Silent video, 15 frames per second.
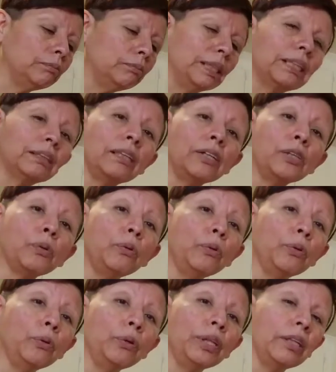mix that
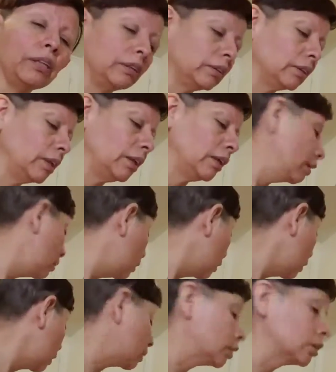you're doing on the
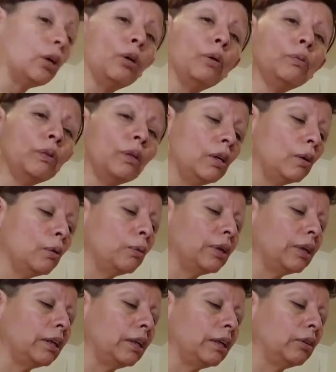stove
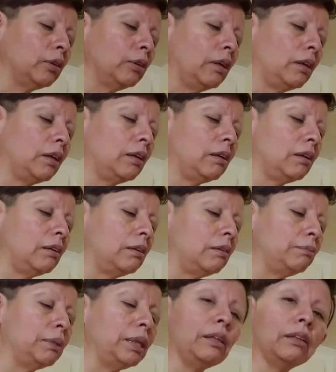with the
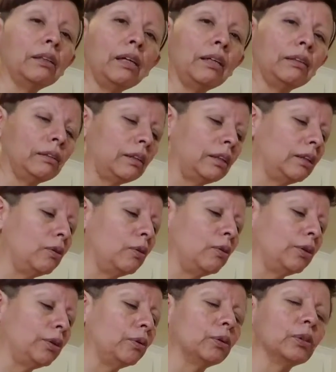meat and the
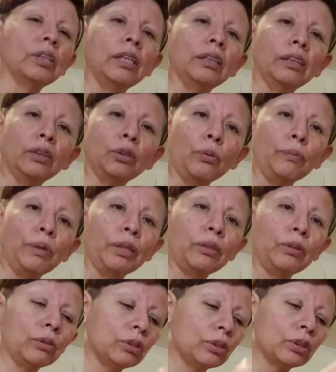onions and the
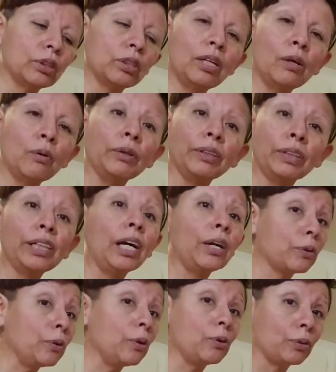tomatoes when they
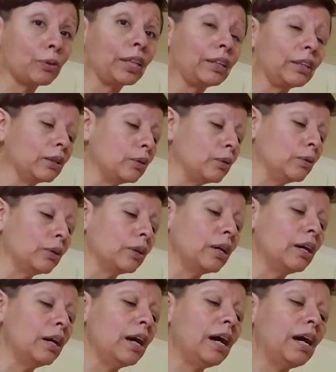are already cooked,
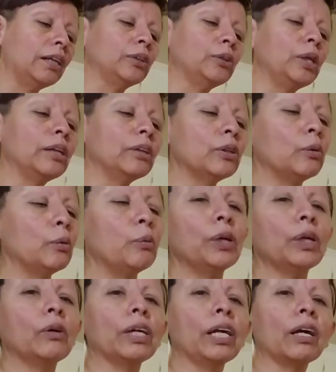and then
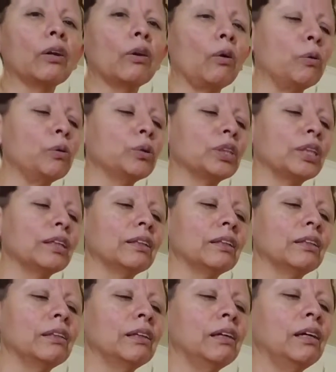we're gonna close it.
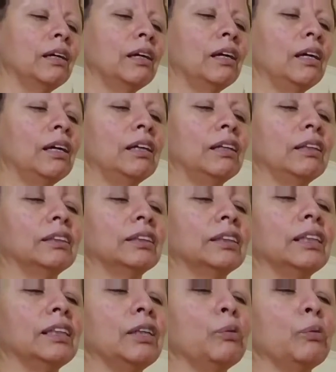
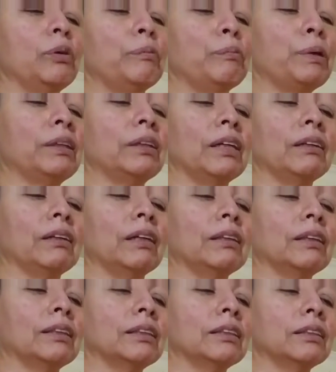See, pretend
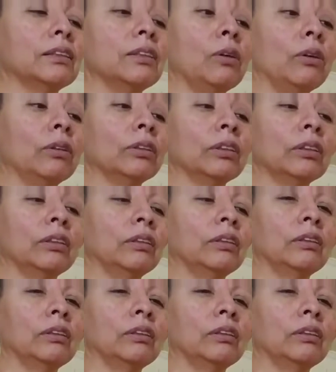that this is done